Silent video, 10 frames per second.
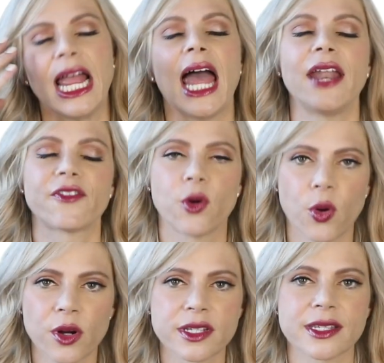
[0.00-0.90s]
And of
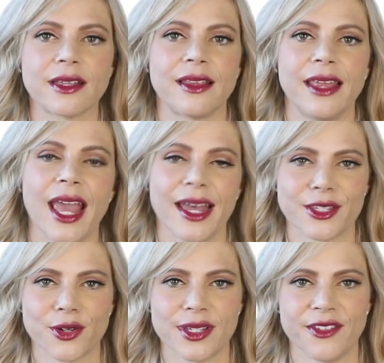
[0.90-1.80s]
course, the
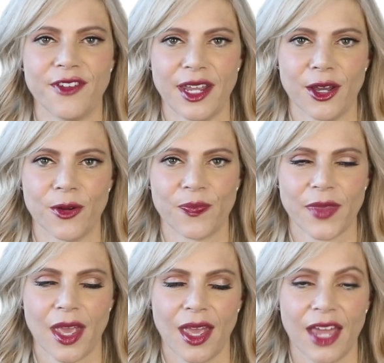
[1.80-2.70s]
answer is video.
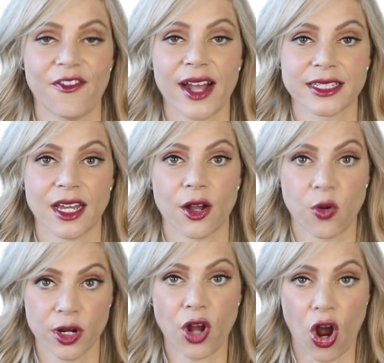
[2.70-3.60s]
In fact,
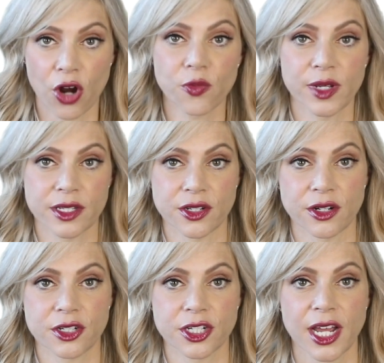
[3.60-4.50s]
according to our
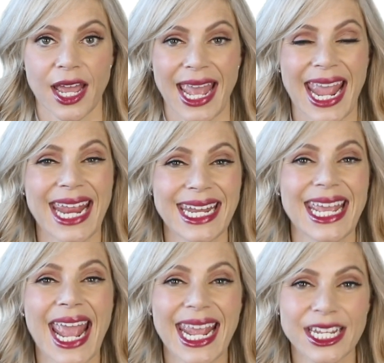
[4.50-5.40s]
research,
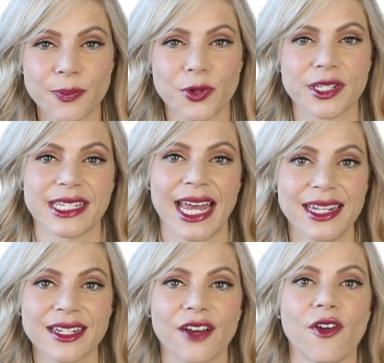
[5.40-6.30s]

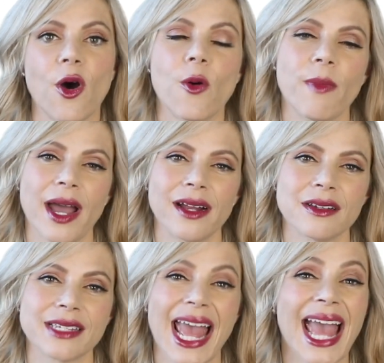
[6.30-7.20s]
88% of home
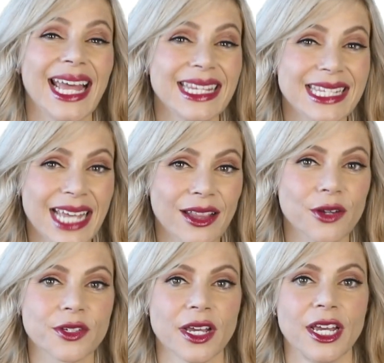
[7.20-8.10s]
buyers and
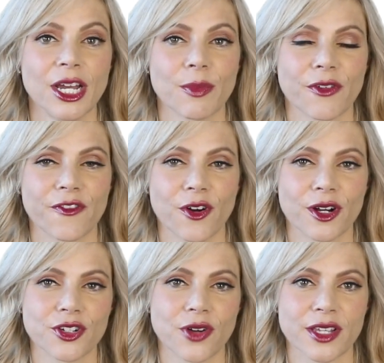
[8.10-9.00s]
sellers prefer
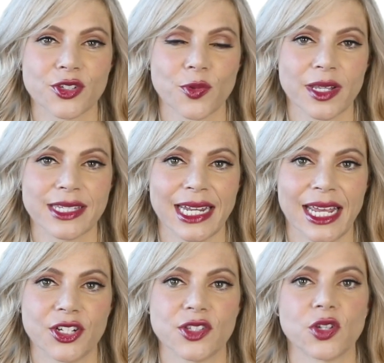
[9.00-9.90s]
and trust real estate
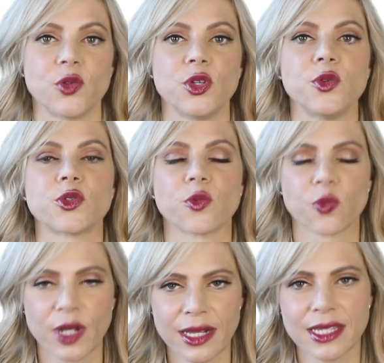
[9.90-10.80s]
agents who use
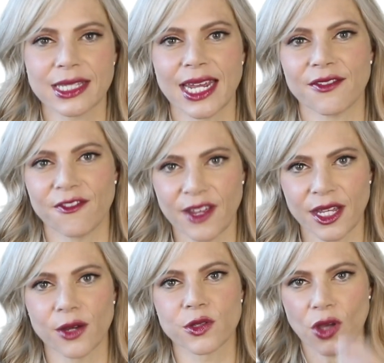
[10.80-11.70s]
real estate
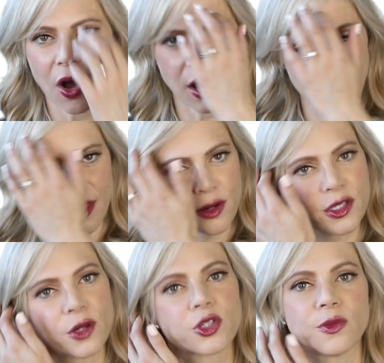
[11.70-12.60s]
videos on their
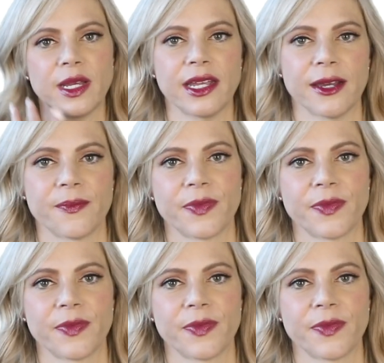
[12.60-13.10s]
social media.